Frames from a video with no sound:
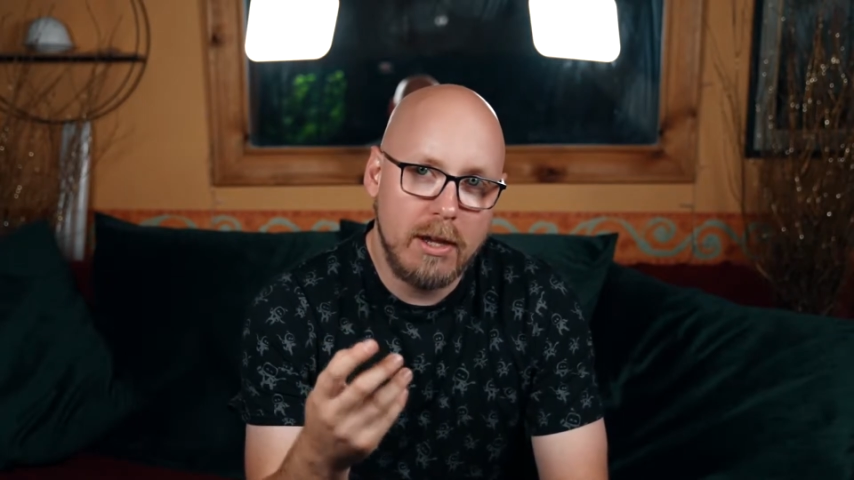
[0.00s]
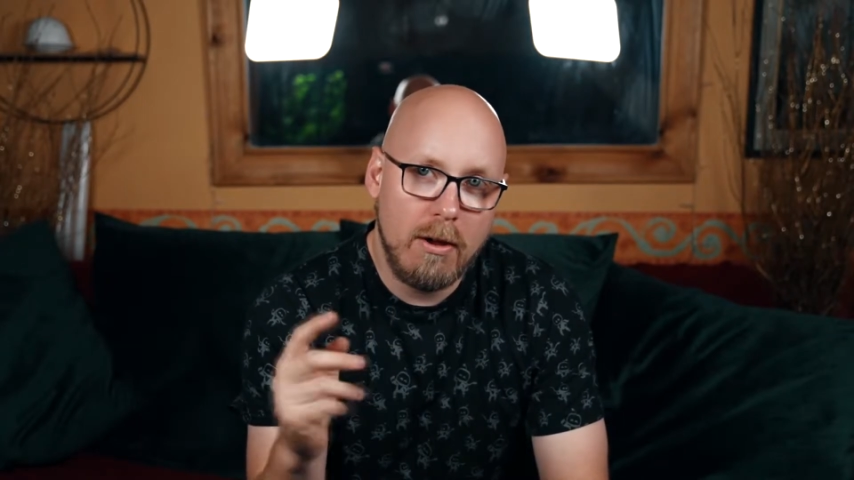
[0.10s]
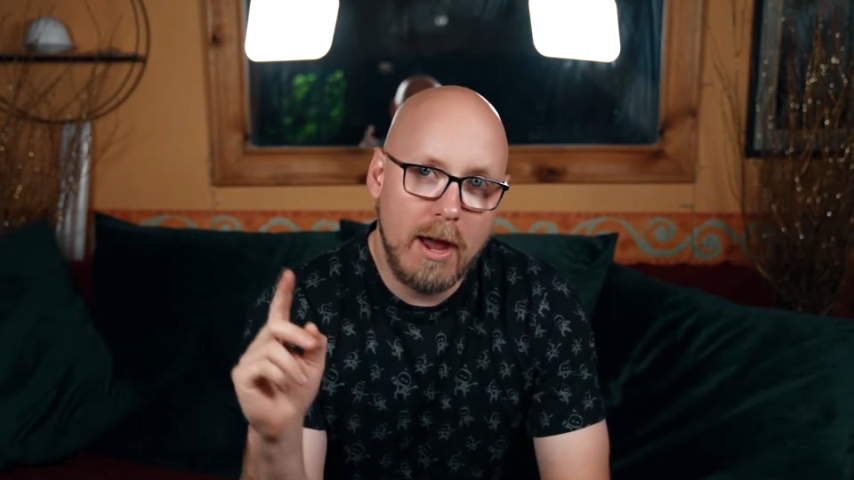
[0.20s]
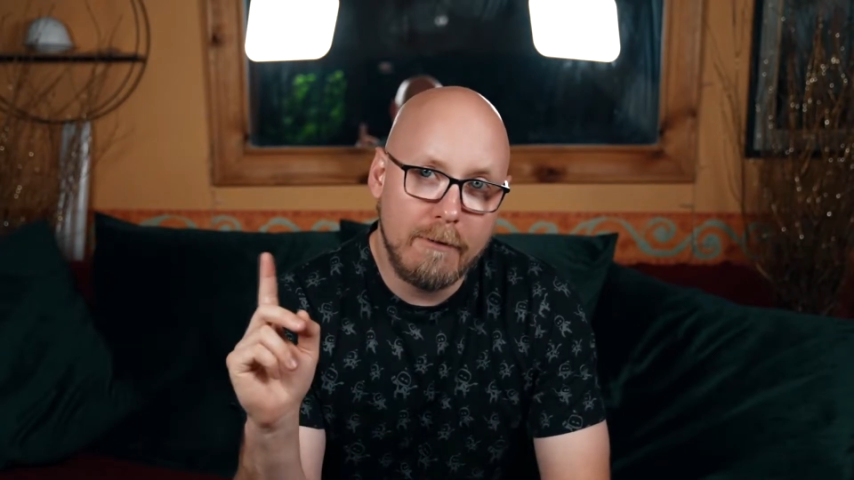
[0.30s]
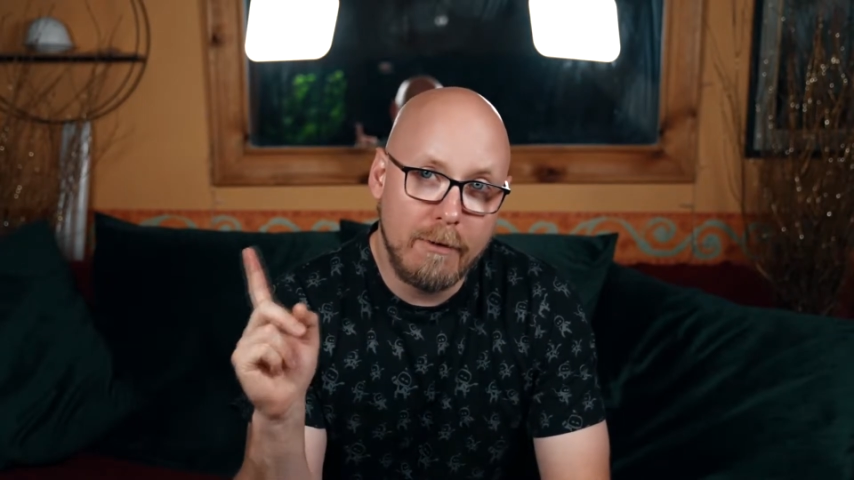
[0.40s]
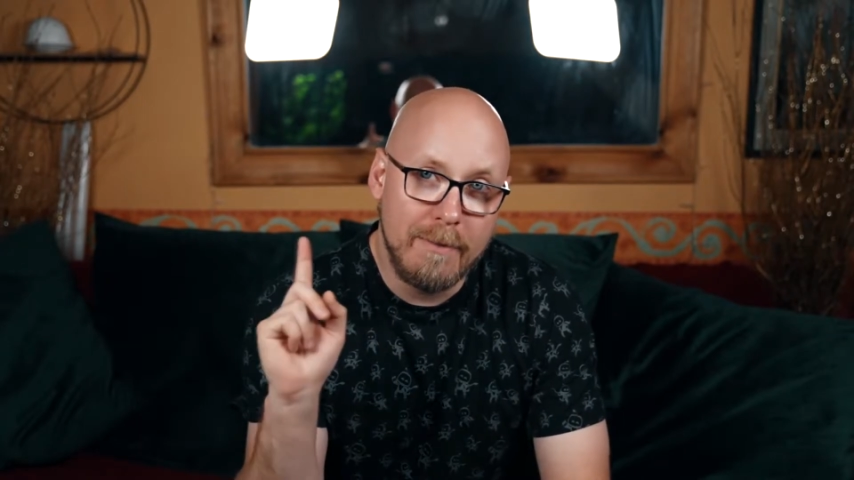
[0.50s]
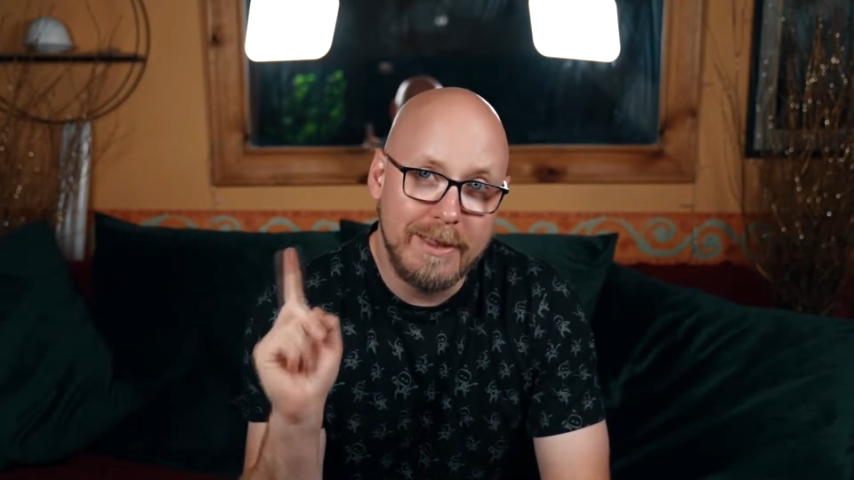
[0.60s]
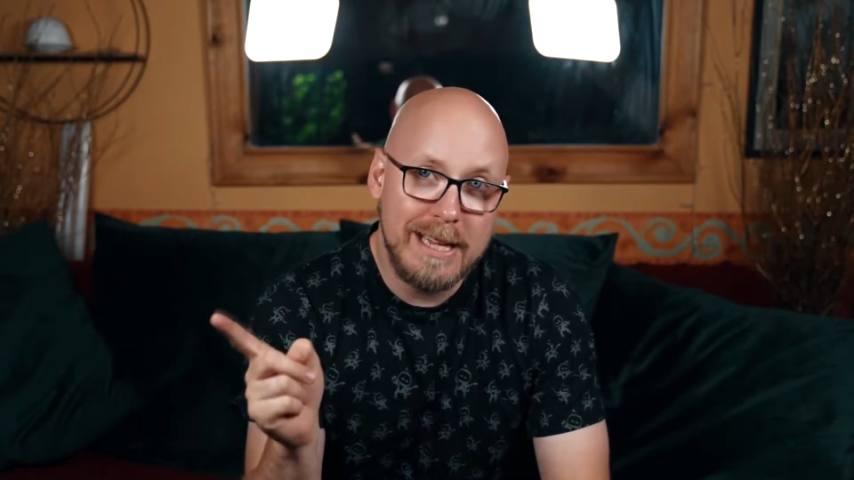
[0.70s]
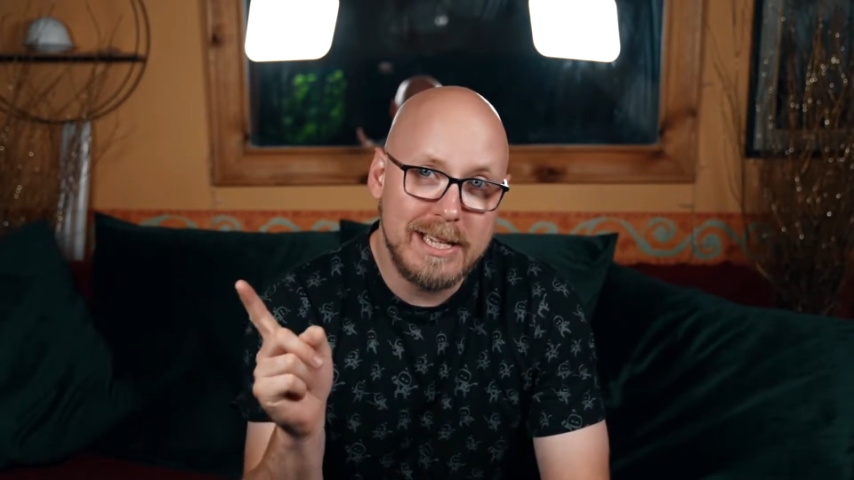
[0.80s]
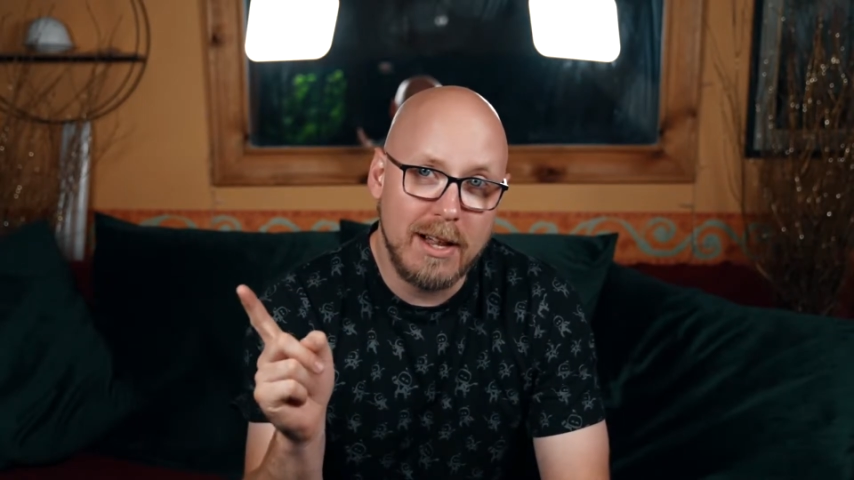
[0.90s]
you get from
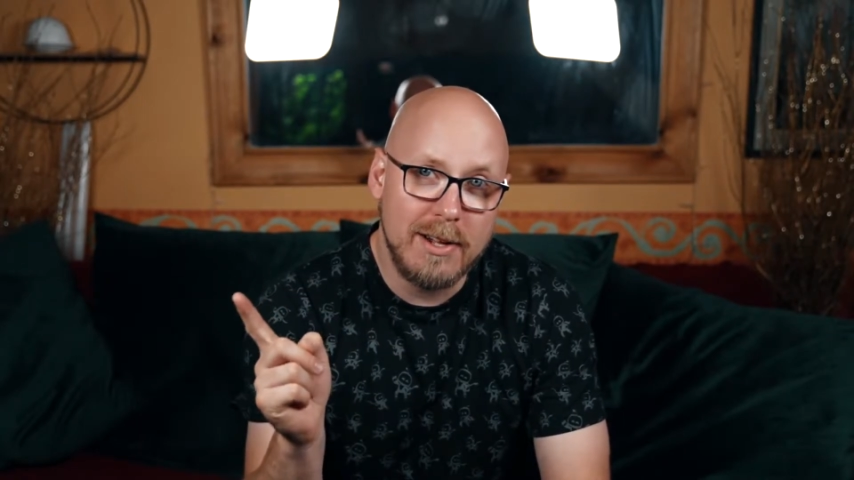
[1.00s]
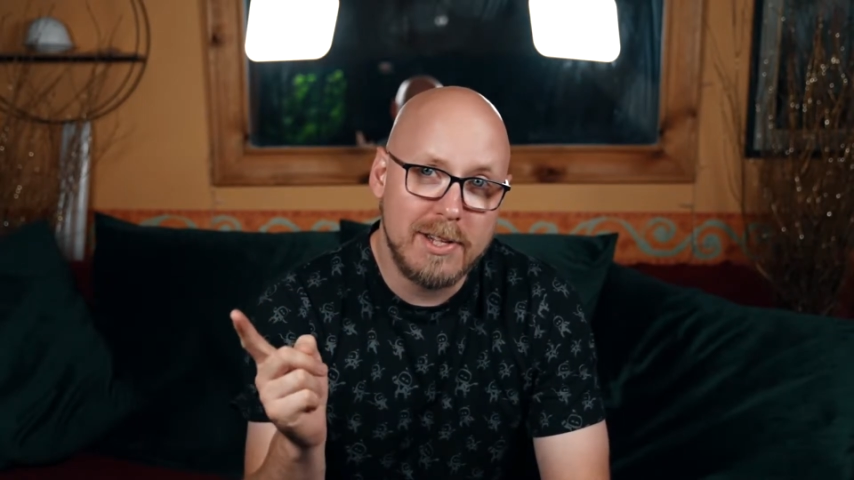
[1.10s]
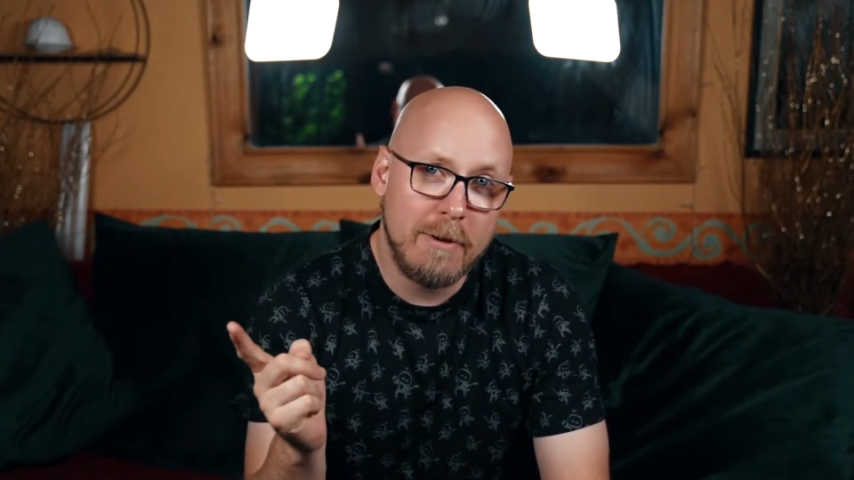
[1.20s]
these lights